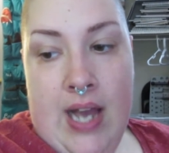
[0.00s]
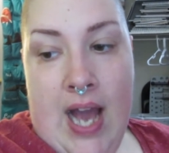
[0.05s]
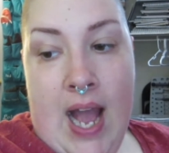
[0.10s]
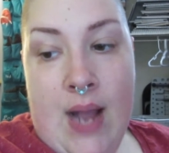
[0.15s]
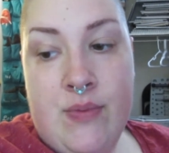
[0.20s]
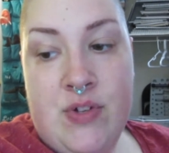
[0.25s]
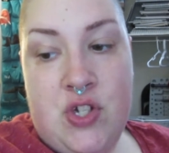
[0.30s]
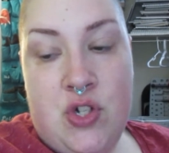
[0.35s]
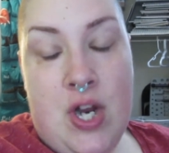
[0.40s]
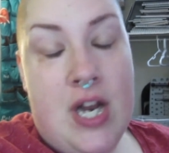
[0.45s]

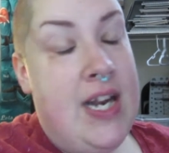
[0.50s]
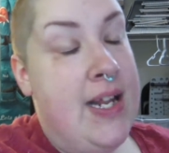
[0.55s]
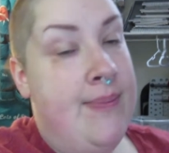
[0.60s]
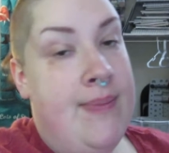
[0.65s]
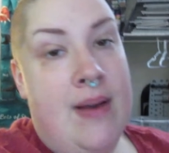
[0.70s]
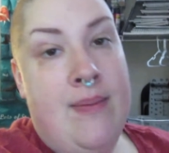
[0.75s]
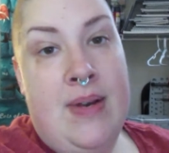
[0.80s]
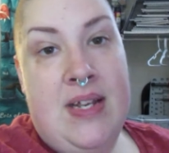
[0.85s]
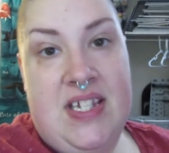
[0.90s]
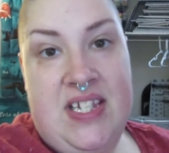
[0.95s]
I was
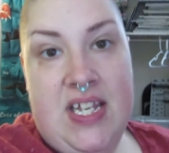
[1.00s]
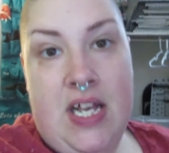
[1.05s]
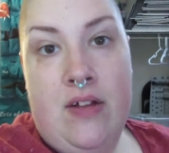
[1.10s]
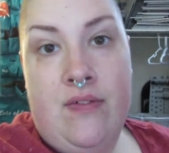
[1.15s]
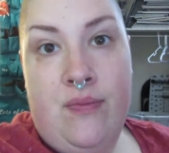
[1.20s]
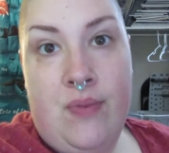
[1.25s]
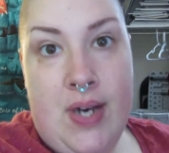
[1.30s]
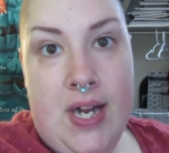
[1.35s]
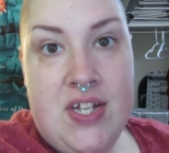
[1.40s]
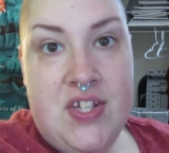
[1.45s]
training by
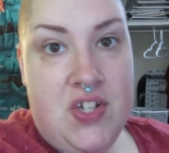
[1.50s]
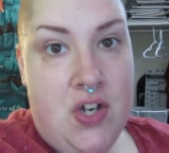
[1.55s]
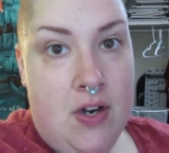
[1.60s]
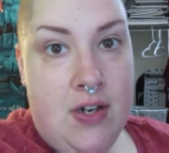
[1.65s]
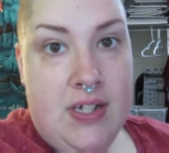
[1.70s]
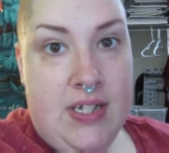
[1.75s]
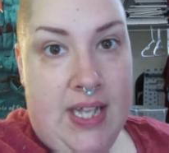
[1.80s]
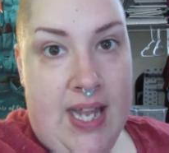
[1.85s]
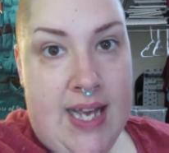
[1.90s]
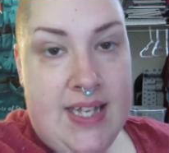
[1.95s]
myself when I
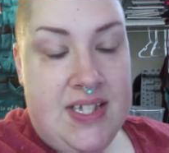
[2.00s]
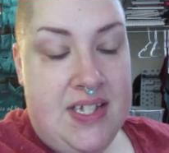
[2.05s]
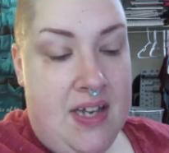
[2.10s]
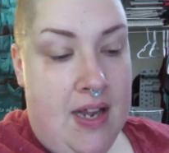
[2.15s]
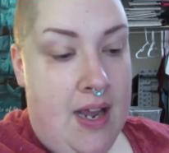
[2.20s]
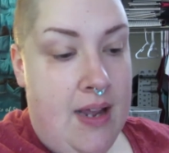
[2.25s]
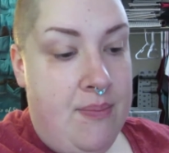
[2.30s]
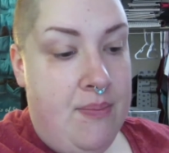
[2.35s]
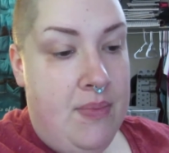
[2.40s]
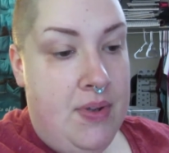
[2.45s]
started last
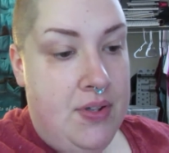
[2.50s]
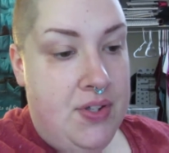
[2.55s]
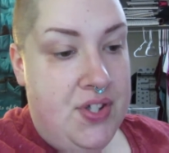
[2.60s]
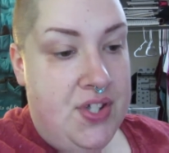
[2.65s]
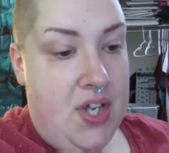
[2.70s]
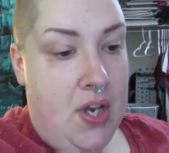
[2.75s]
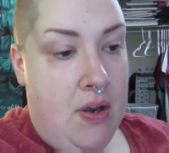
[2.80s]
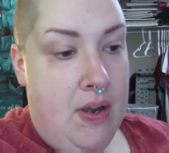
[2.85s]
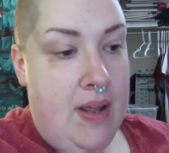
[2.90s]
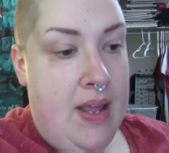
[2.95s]
time,
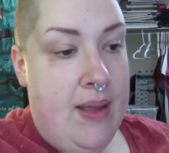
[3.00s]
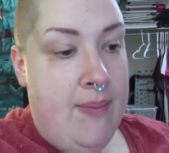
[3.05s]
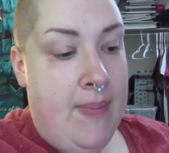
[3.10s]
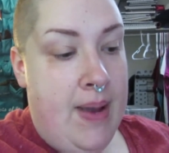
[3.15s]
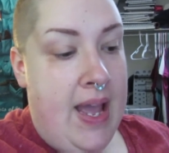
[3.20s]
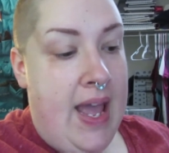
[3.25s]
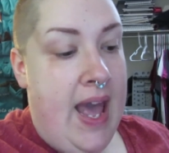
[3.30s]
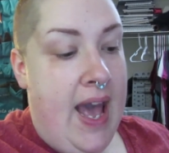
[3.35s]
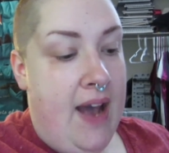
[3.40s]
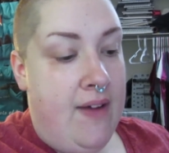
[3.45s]
so it
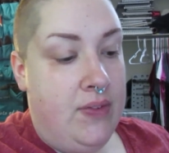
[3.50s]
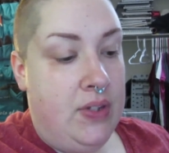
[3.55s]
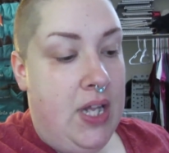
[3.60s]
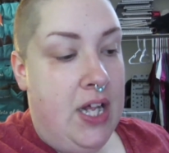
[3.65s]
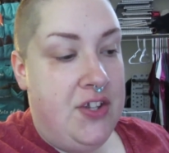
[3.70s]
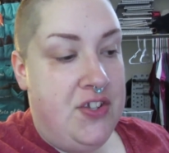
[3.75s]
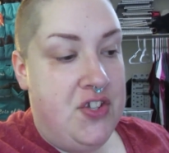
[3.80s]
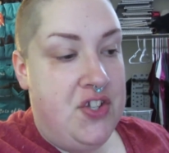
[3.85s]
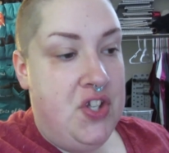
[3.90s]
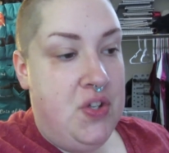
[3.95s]
might have a
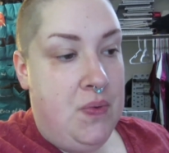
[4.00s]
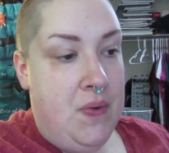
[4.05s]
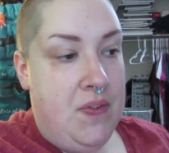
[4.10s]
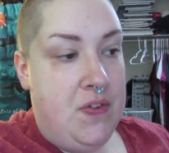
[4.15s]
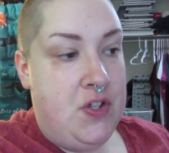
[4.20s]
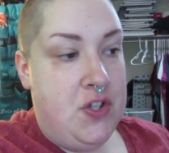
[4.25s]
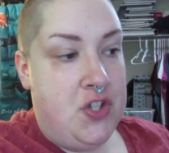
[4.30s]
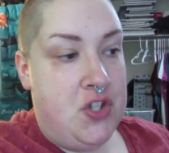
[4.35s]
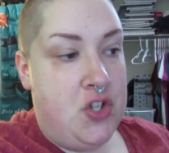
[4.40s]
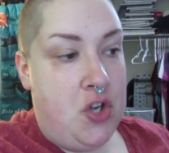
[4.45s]
lot to do
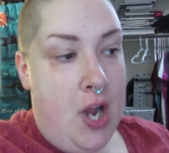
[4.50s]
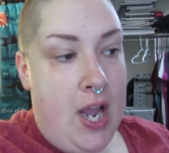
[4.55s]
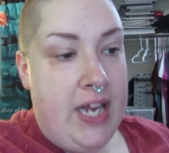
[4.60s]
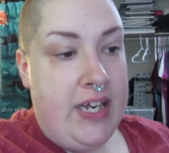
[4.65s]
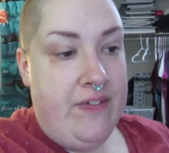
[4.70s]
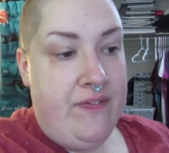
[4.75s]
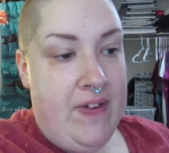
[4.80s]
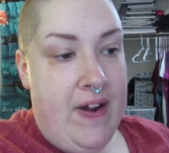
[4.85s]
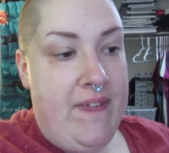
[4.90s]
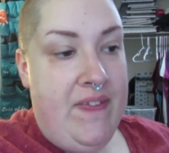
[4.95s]
with just
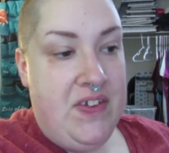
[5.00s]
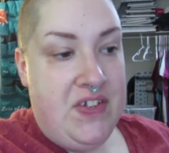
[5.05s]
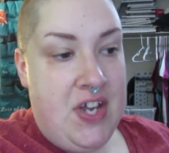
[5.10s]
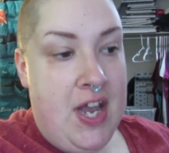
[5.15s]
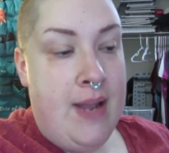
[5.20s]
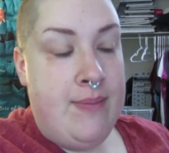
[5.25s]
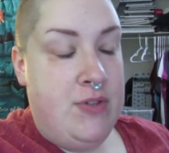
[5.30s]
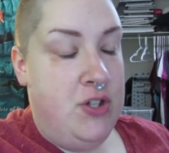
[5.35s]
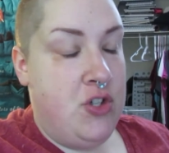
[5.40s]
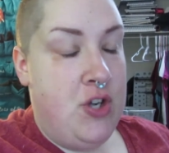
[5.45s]
trying to find the
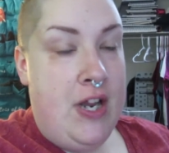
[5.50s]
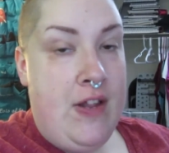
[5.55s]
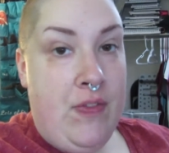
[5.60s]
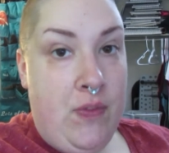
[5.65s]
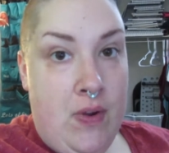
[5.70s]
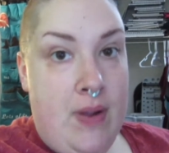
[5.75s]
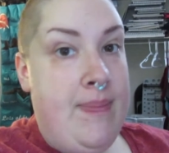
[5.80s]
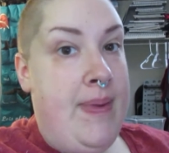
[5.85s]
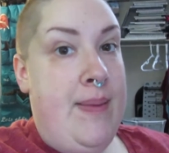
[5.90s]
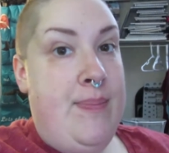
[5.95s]
time to train
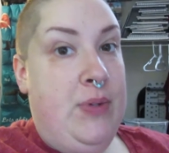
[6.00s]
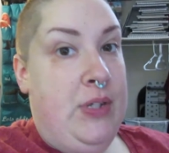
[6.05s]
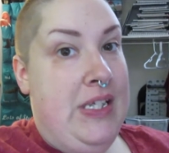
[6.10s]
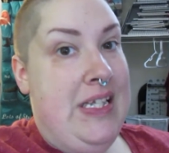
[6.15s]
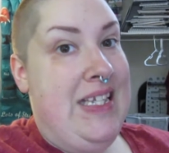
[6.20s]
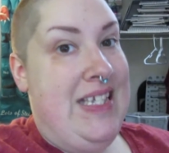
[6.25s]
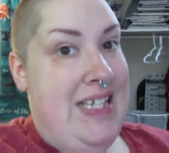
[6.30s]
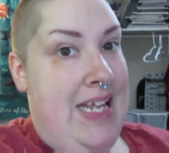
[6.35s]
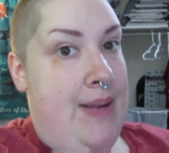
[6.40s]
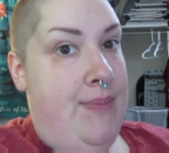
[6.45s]
three people
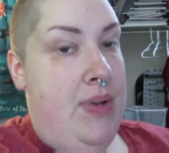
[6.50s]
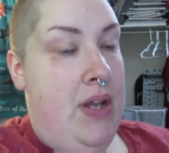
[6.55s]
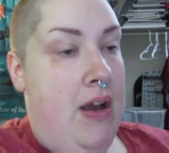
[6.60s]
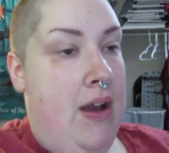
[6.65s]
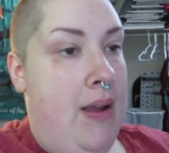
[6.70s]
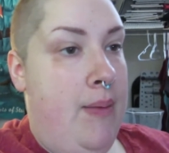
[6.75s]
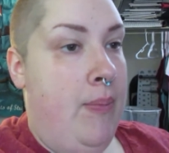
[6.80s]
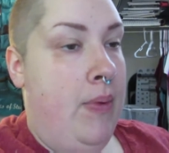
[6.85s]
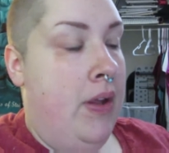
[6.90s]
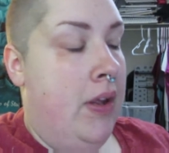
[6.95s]
at the same
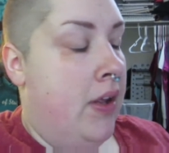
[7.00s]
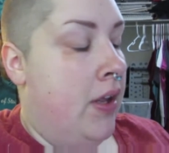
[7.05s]
time.